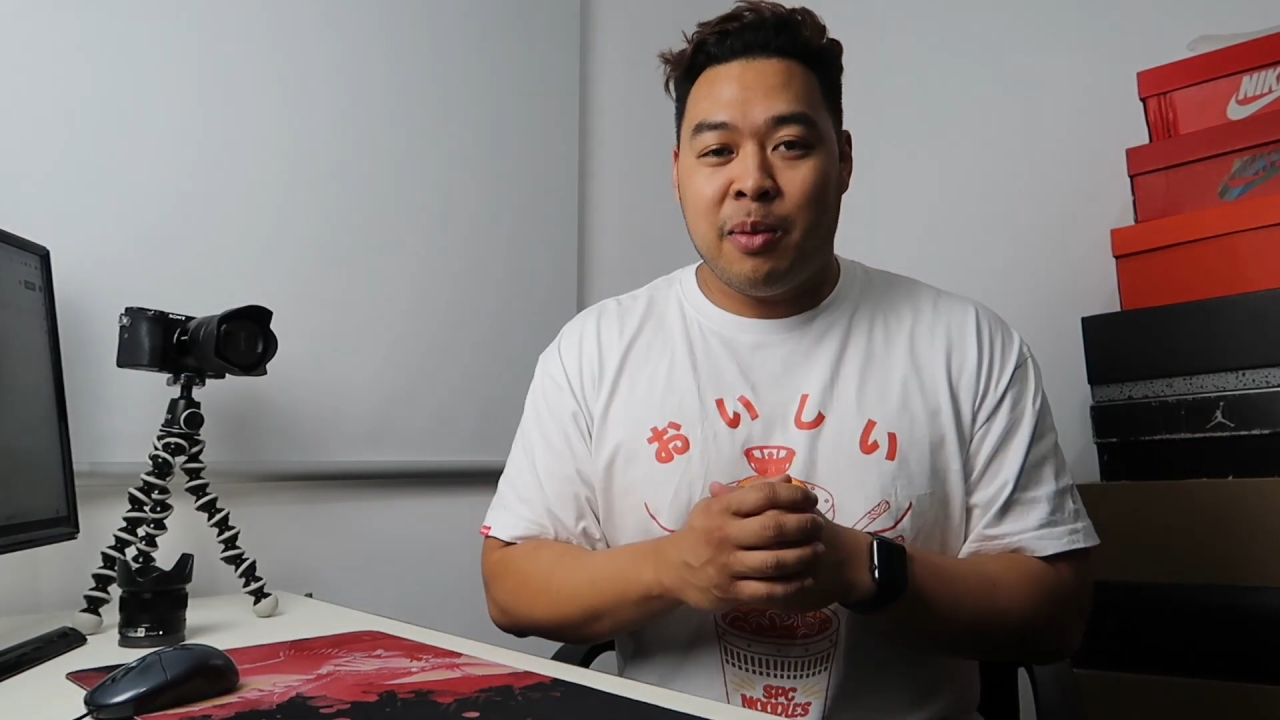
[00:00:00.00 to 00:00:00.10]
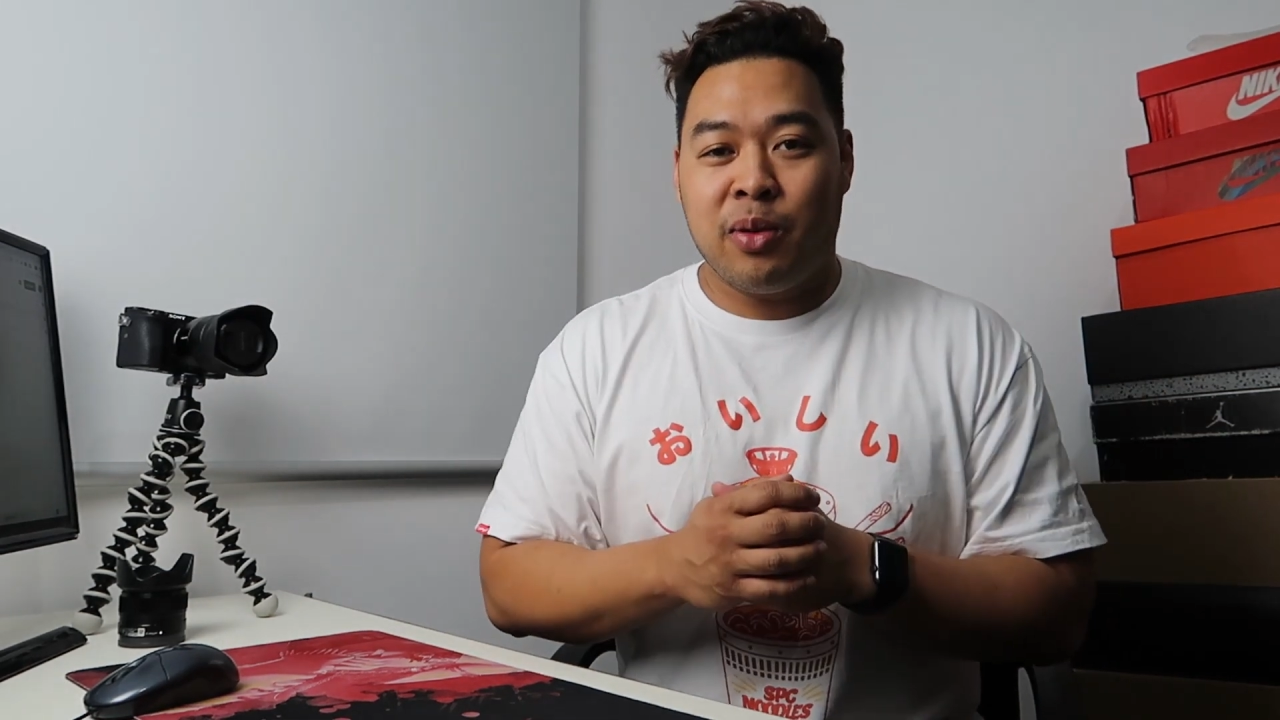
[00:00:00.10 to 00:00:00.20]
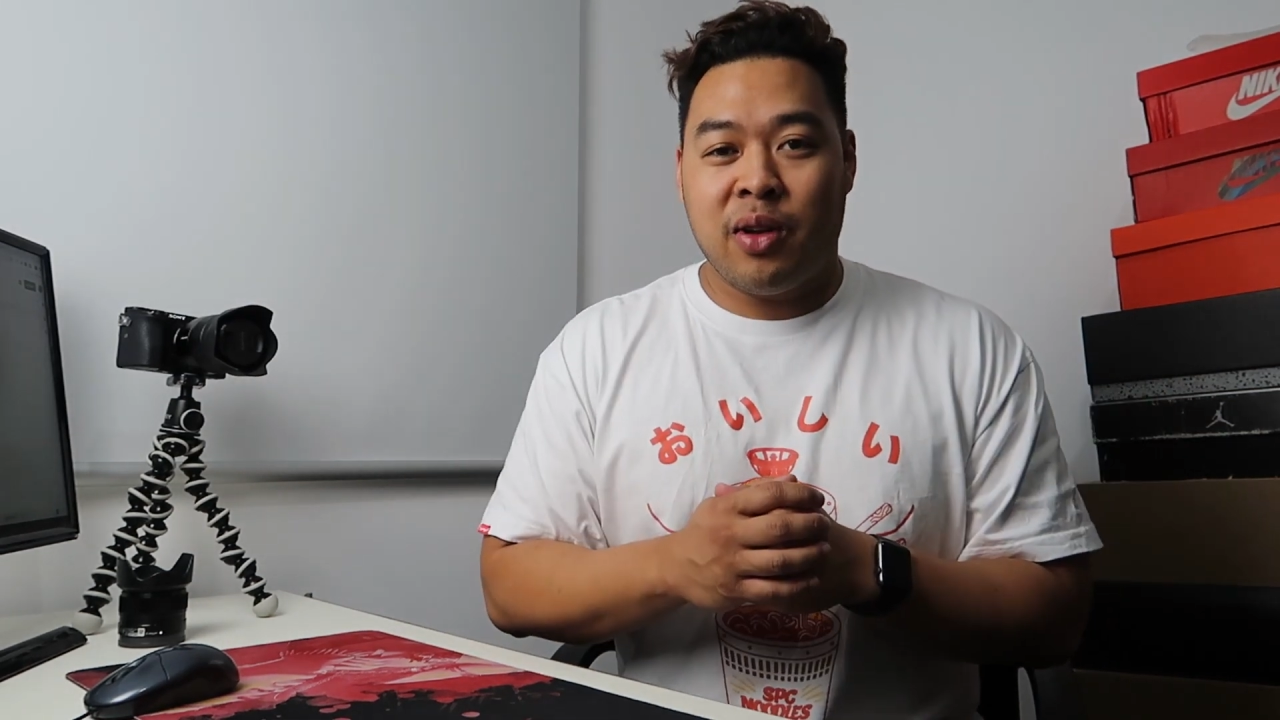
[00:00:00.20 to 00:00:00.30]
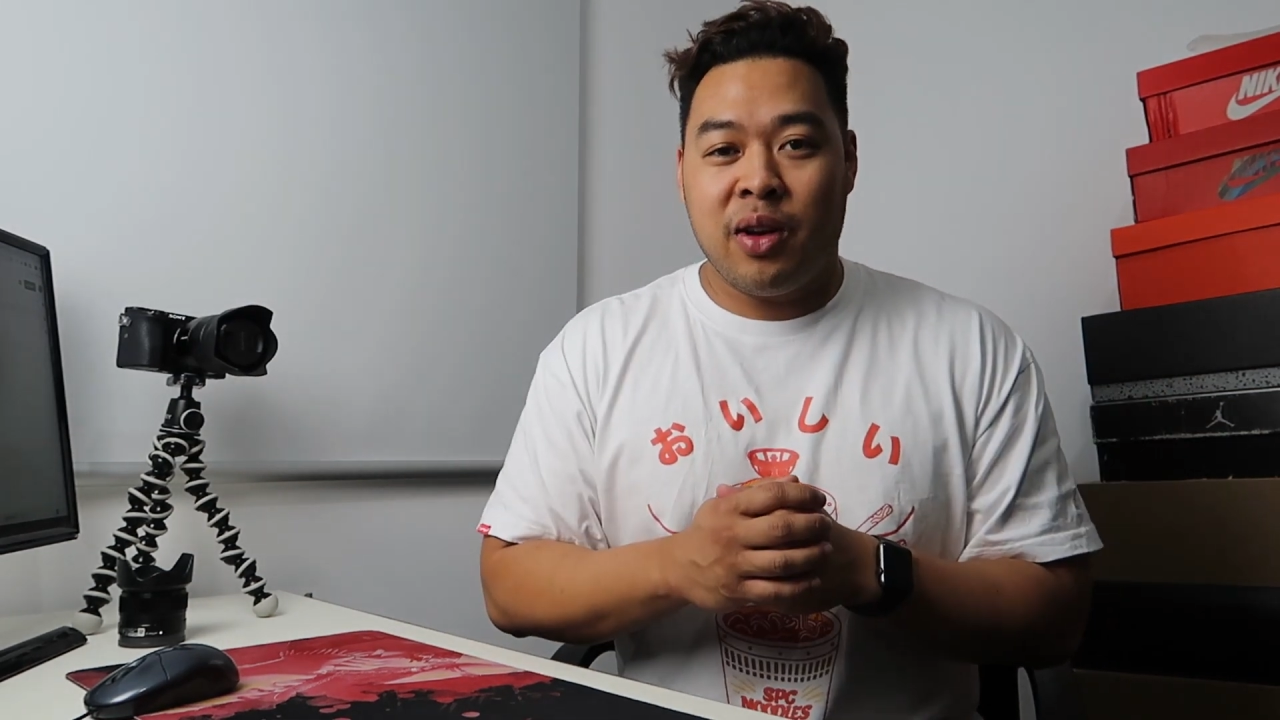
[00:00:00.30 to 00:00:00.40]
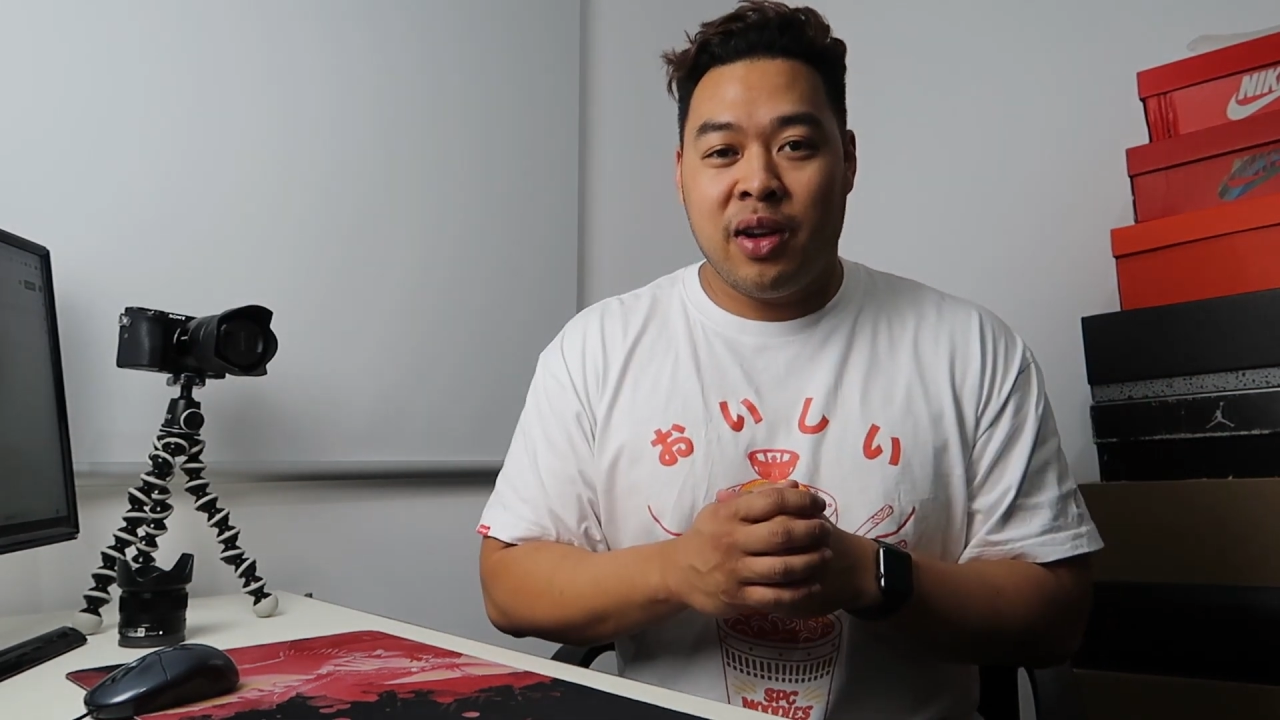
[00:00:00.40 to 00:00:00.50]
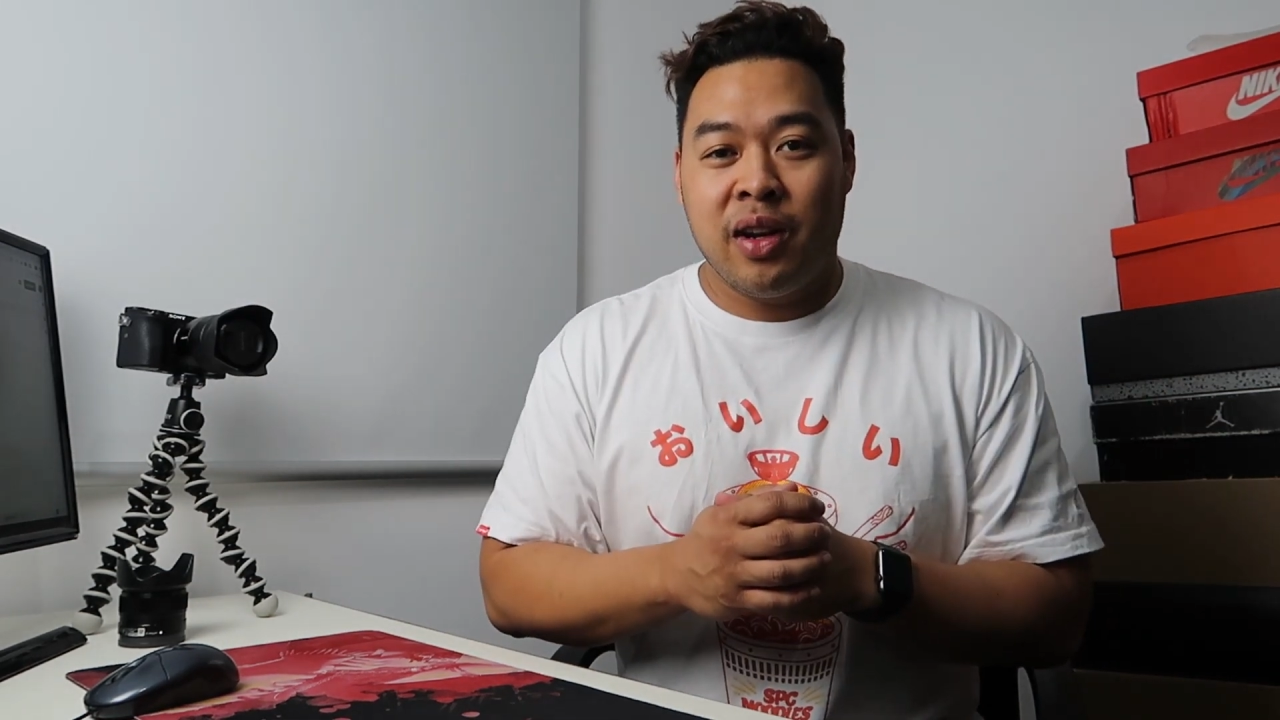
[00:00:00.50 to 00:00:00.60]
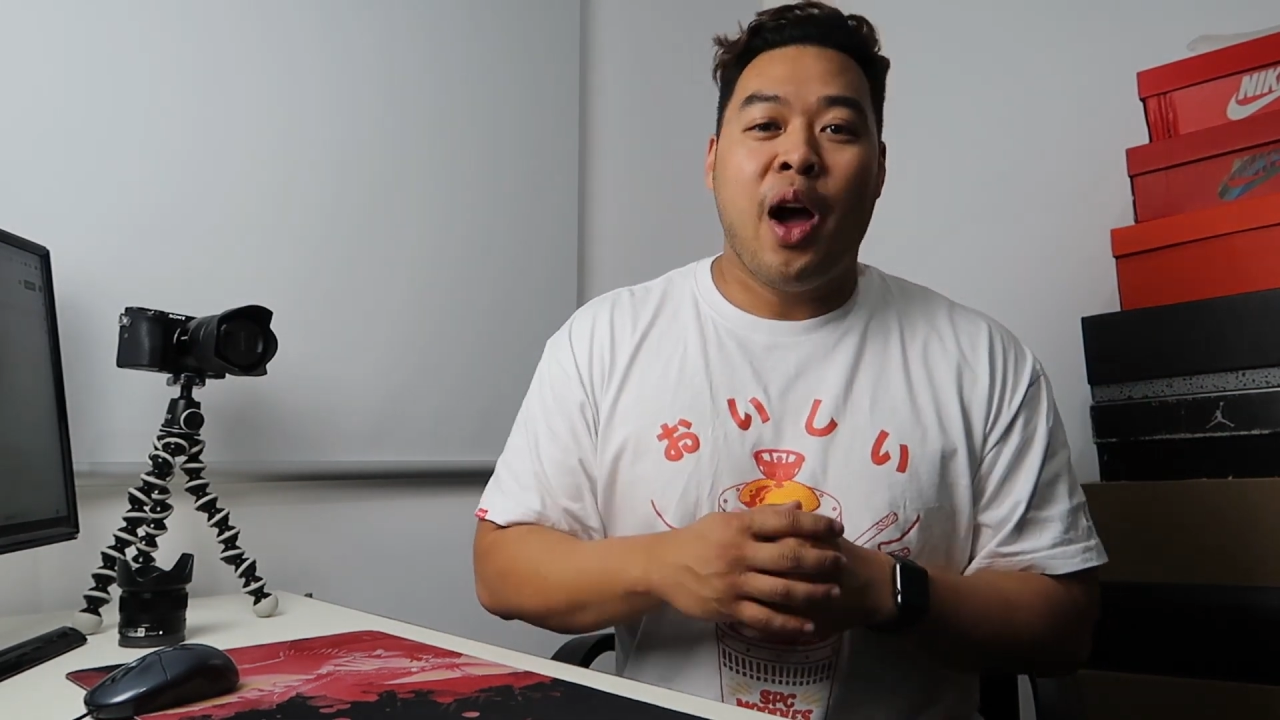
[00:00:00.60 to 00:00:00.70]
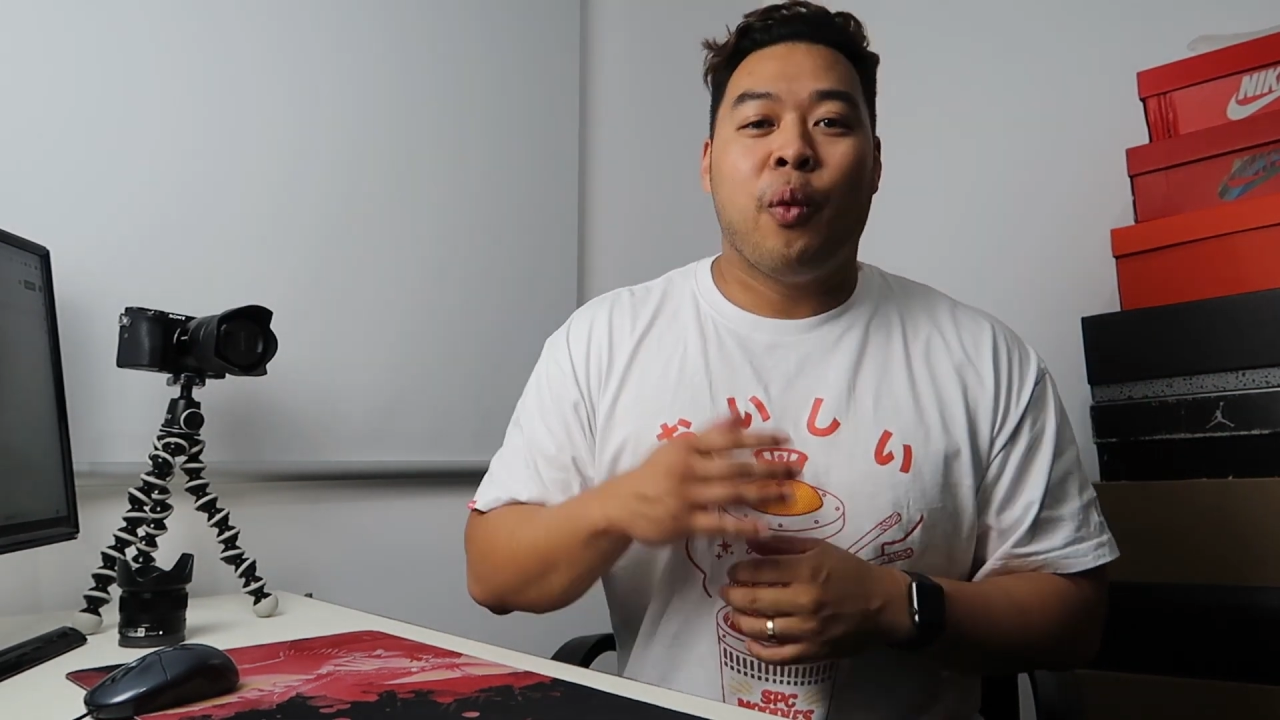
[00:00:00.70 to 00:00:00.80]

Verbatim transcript: episode,